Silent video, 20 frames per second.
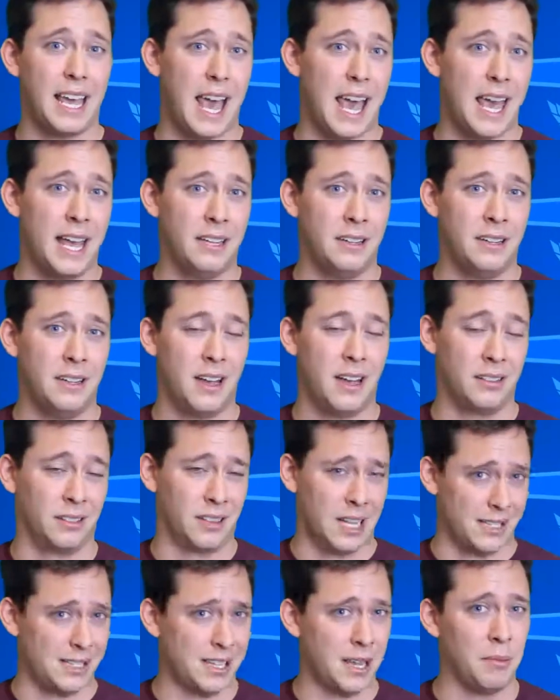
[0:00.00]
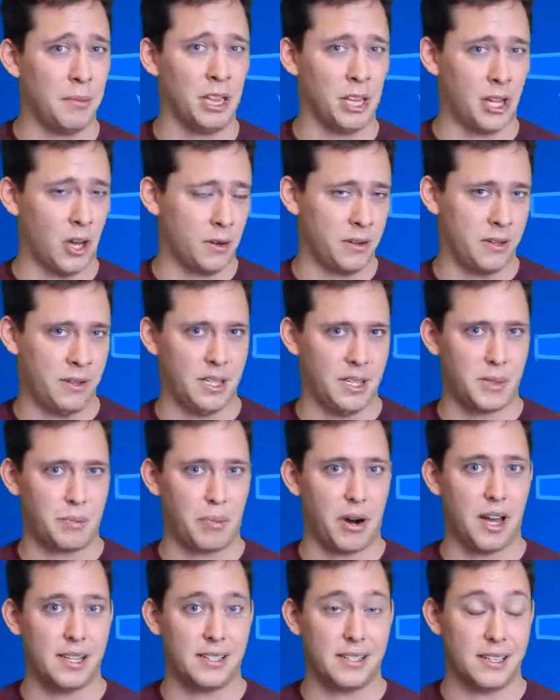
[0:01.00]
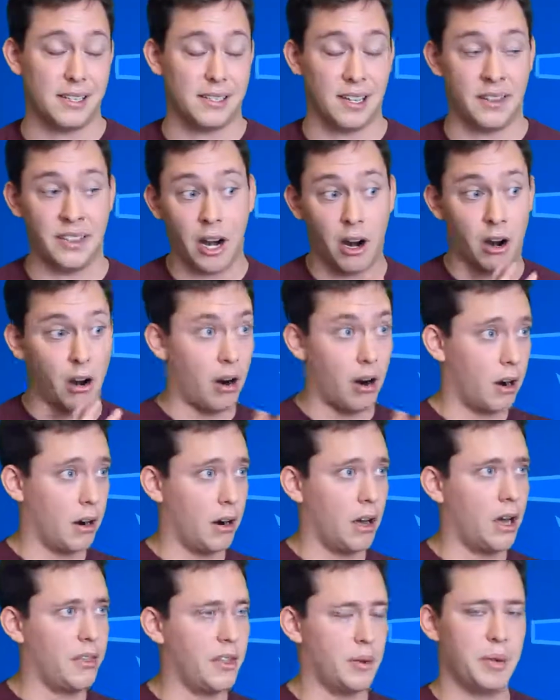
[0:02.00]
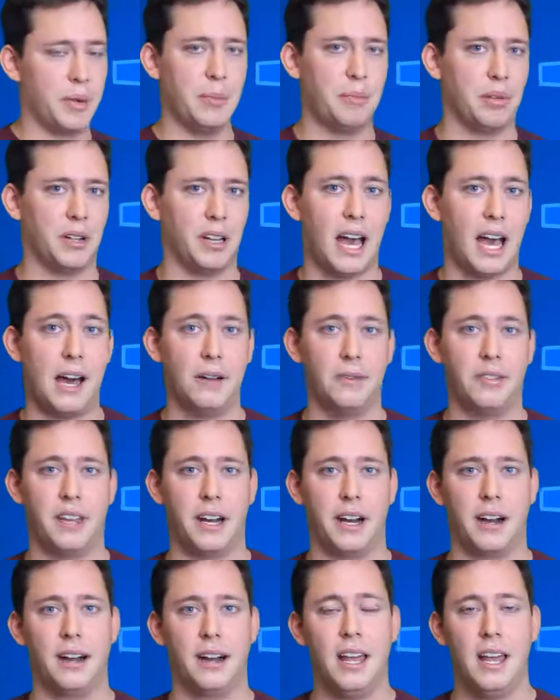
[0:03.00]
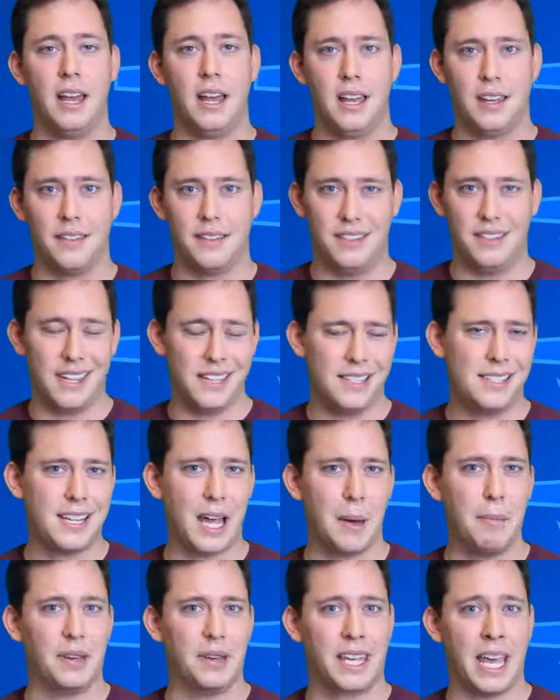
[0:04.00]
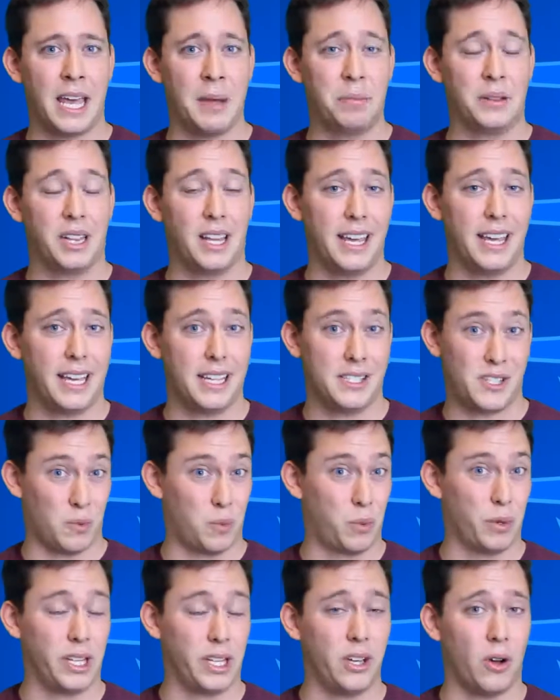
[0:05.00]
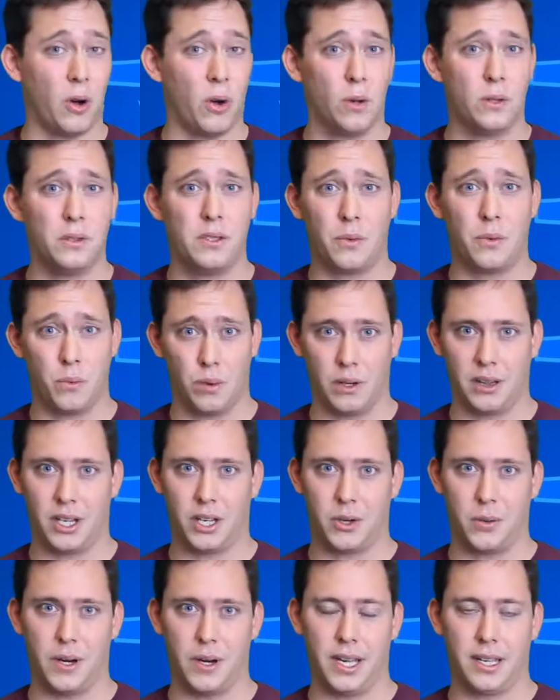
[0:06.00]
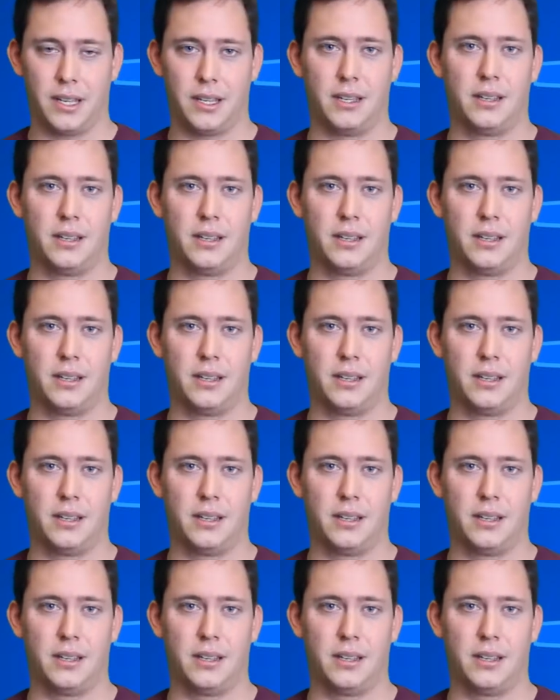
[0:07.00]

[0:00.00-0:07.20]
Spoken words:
and unless I'm alone in this process, and there are other people out there, this type of gameplay gets really old really quick.